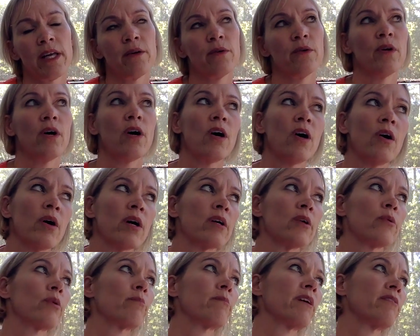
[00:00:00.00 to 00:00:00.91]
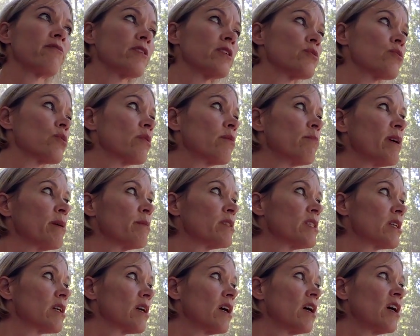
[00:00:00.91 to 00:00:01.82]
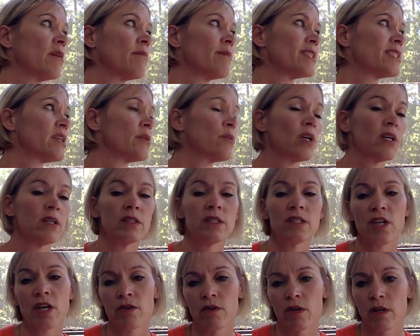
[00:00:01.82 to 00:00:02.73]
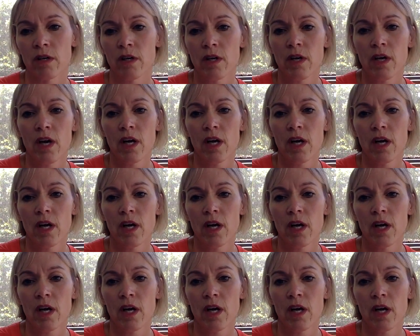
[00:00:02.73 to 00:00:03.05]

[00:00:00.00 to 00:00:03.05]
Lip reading: I don't know when my friends would be able to come. I'll say, well, in general,